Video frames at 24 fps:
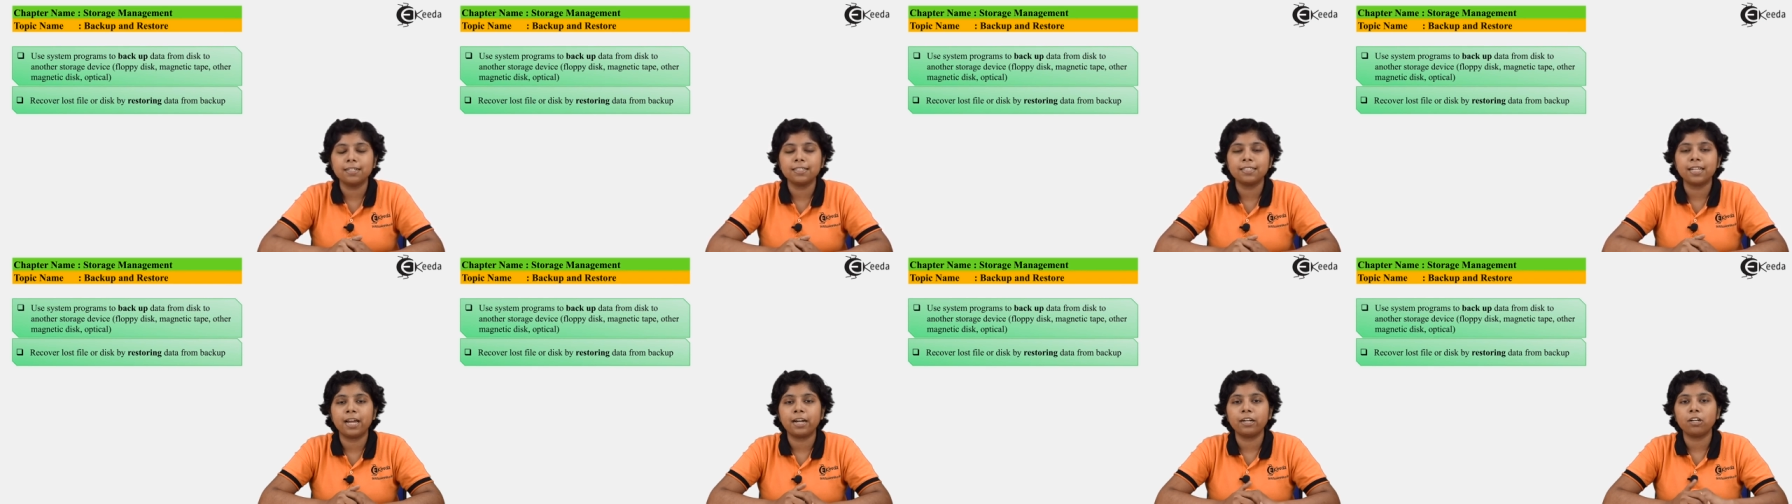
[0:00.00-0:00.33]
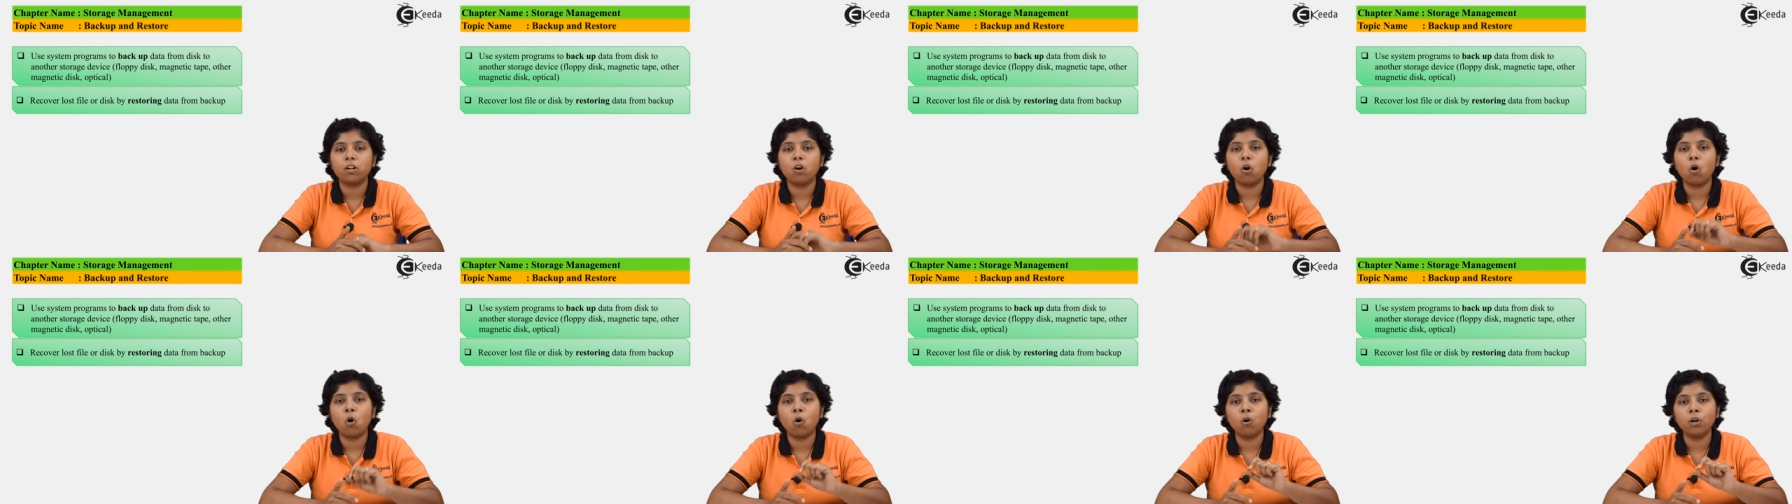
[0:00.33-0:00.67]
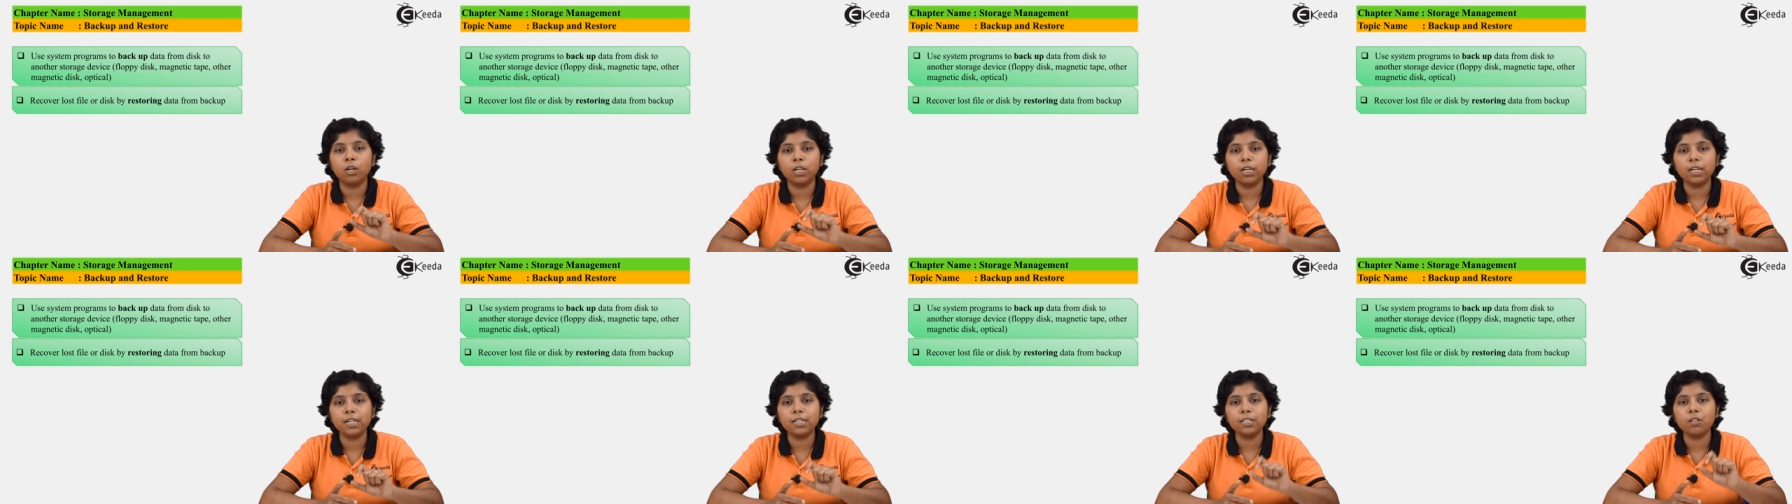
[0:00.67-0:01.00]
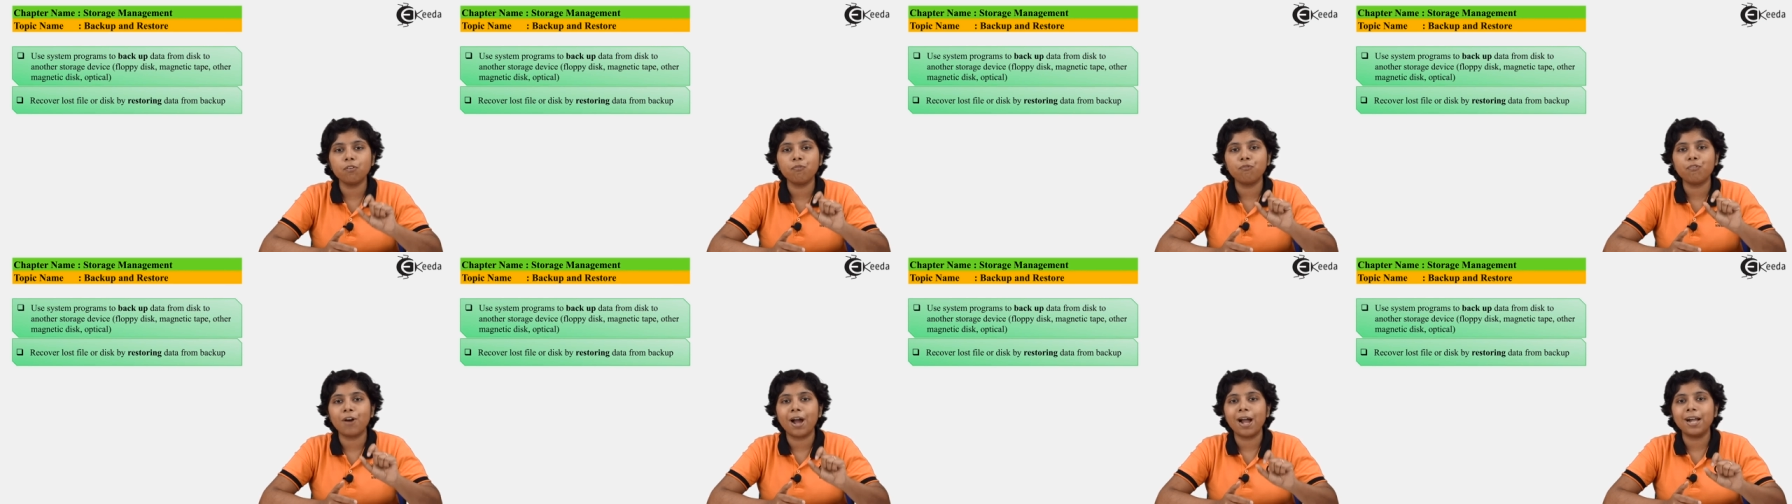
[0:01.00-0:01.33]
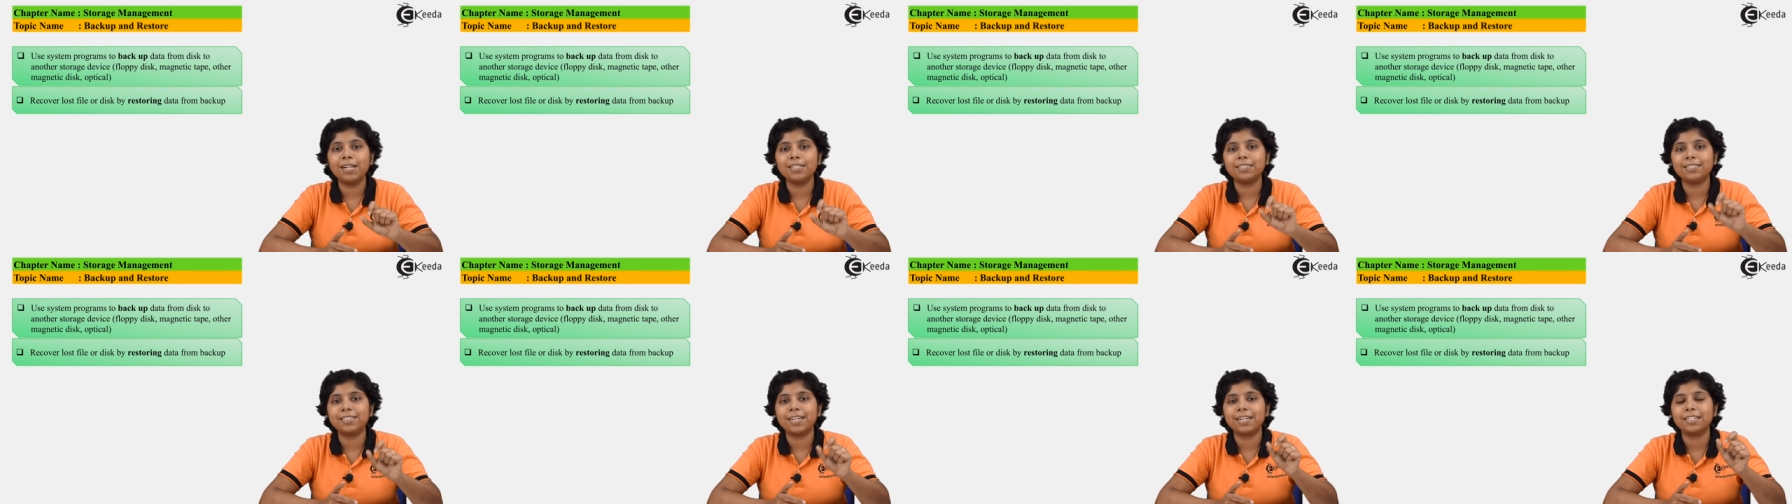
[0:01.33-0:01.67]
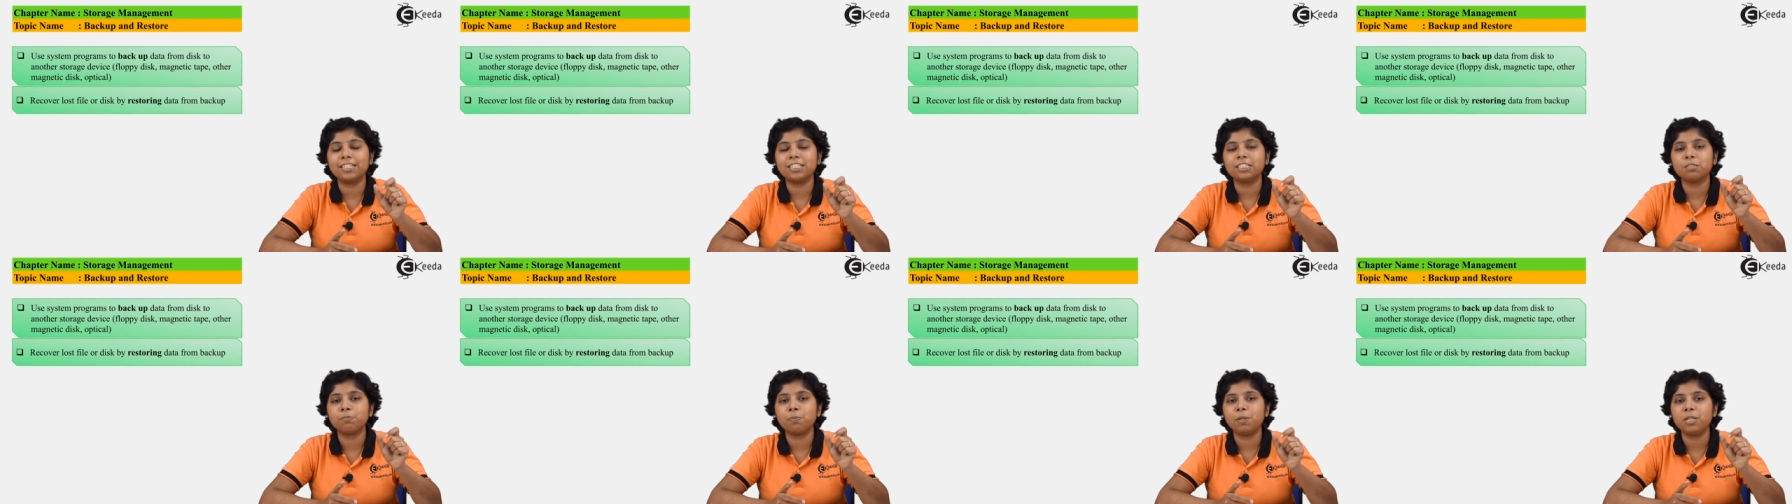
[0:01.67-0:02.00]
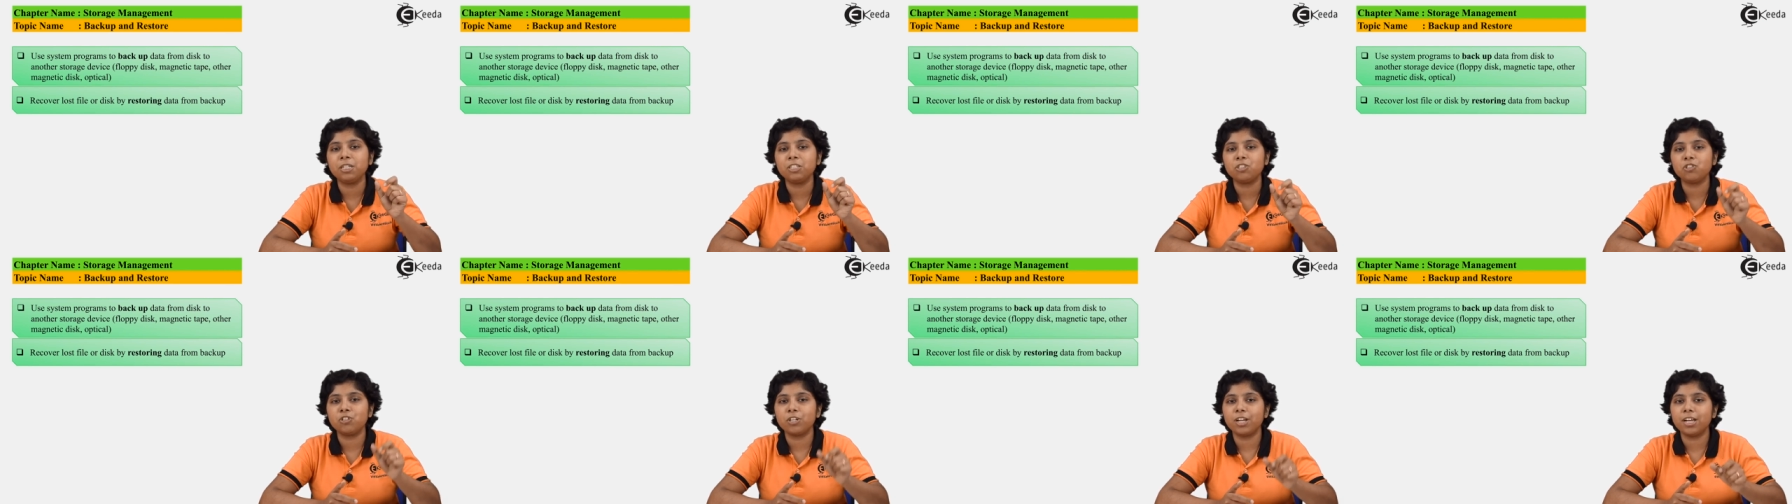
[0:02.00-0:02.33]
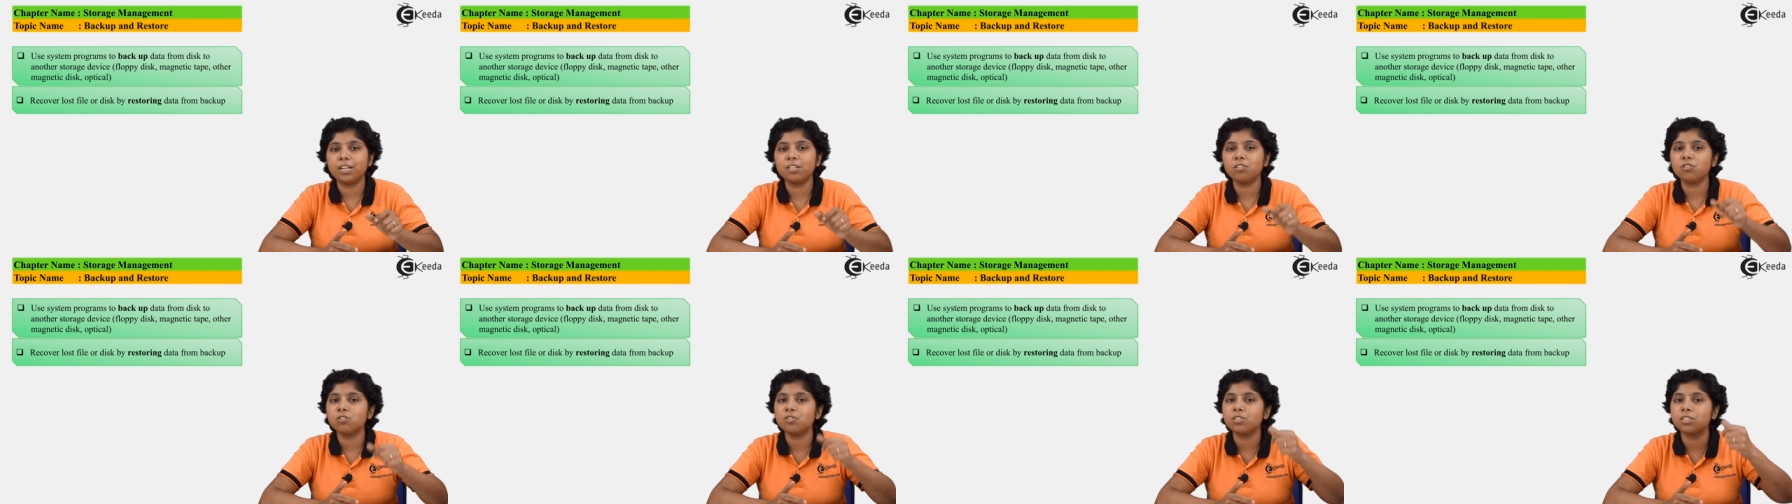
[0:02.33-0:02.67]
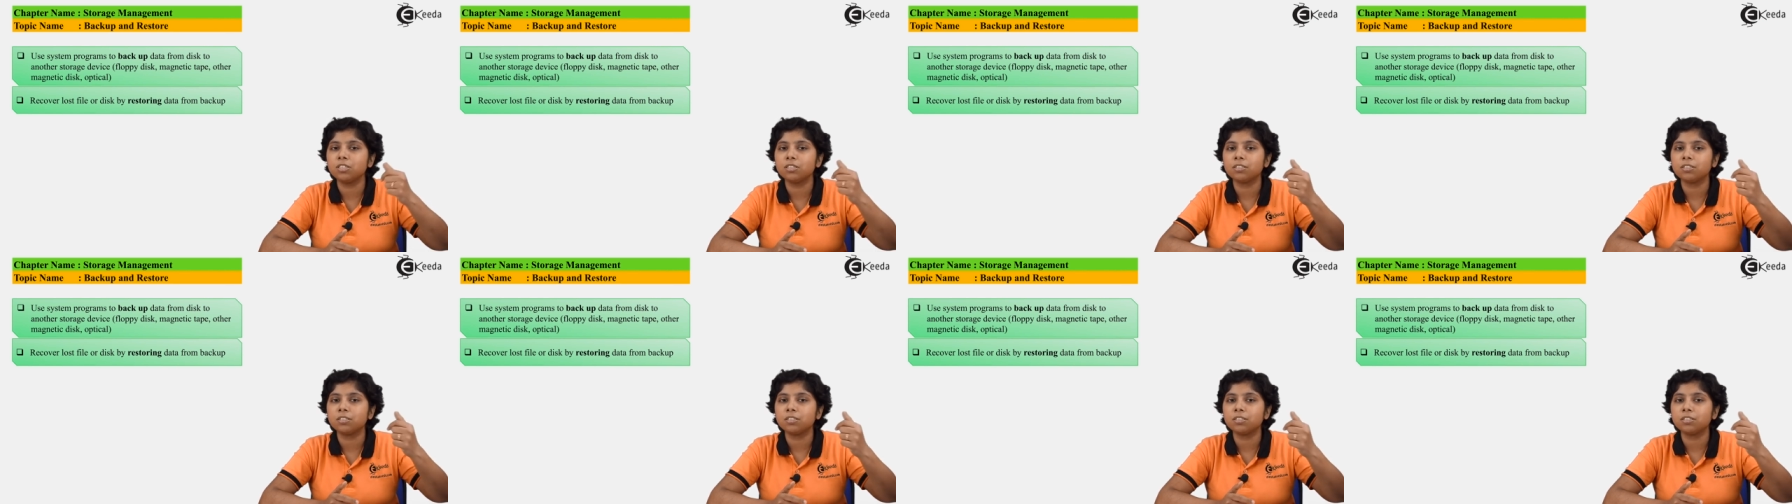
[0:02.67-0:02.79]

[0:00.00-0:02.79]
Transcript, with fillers: that only the files that is being changed